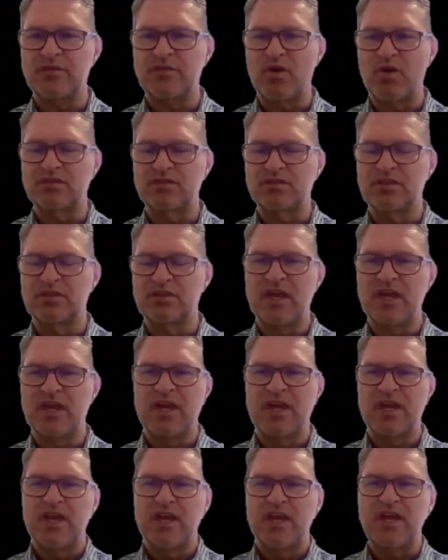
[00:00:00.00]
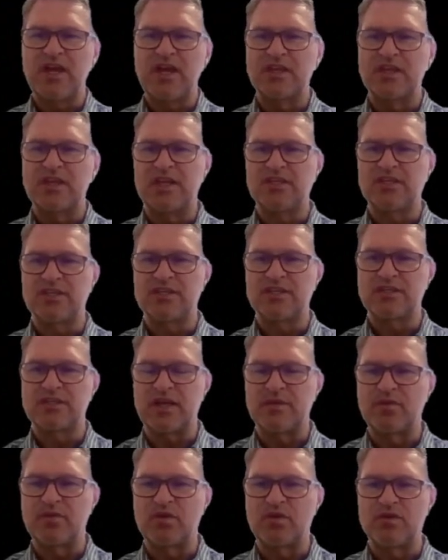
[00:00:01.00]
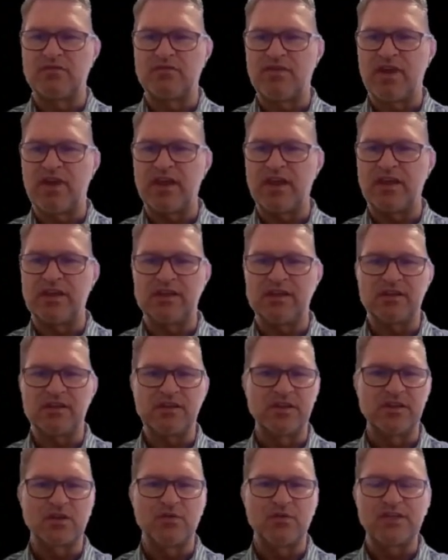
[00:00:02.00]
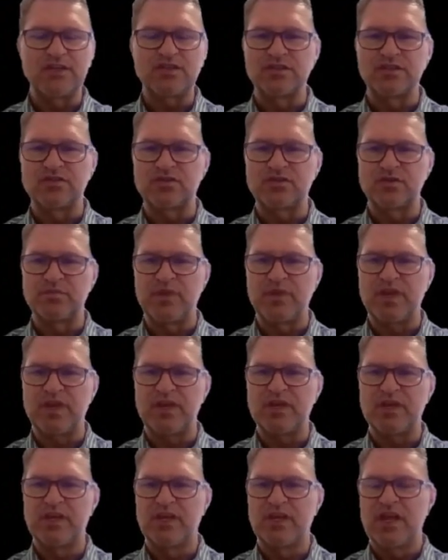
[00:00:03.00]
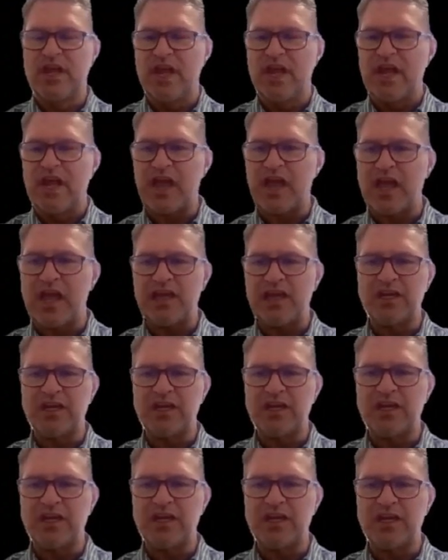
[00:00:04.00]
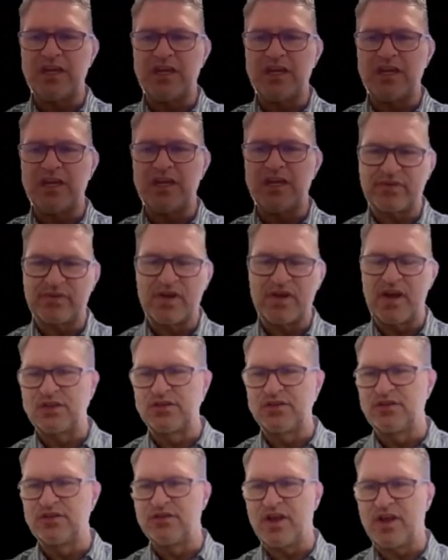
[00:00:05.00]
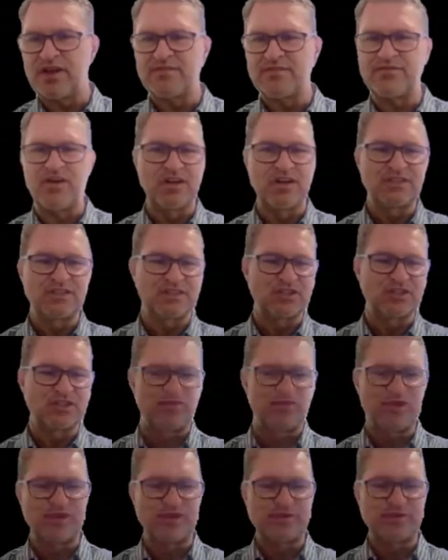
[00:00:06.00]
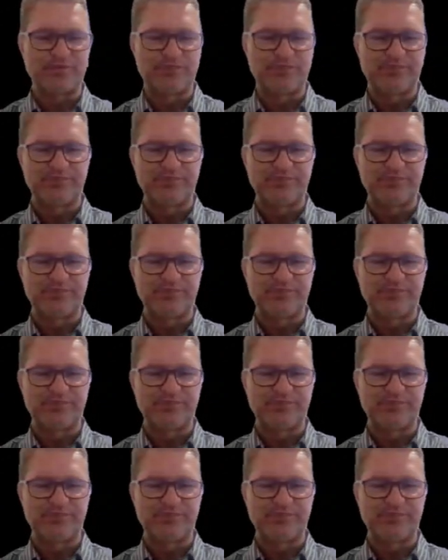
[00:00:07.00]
box and then just convey the questions to me. And I hope I do have answers for you.